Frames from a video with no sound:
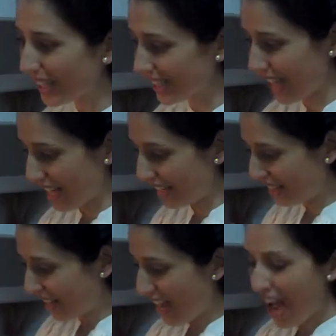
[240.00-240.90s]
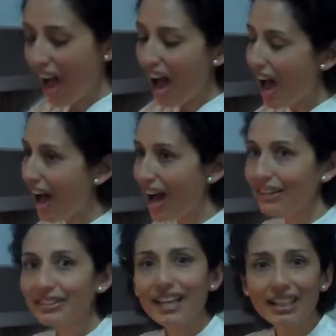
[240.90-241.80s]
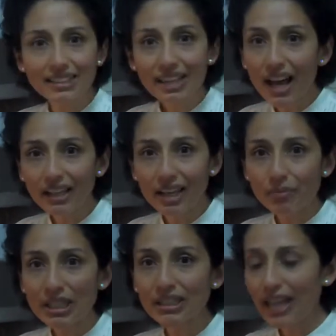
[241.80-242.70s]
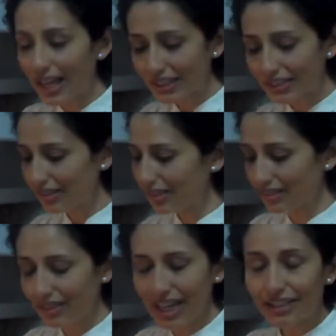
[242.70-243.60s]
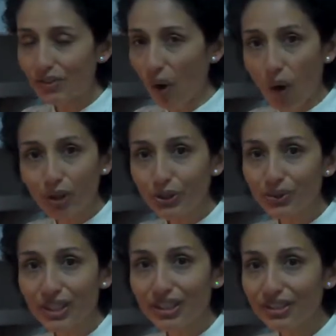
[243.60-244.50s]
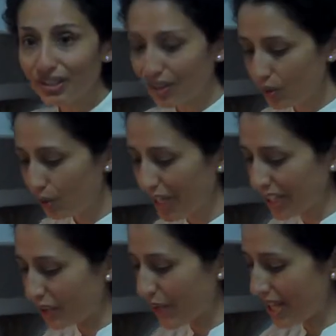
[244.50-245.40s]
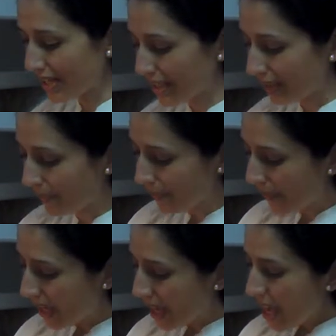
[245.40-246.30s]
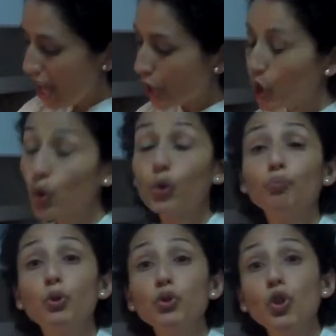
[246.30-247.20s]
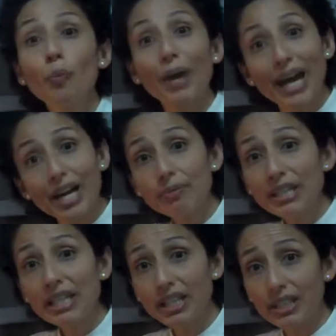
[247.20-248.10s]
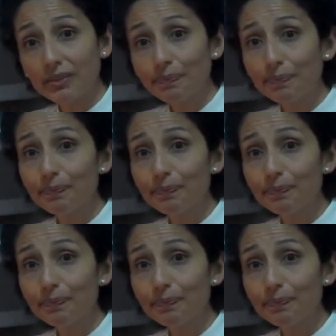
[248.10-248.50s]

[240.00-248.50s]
like that, and that's that. I mean, that's all you need to make a dressing. You could put some herb in here,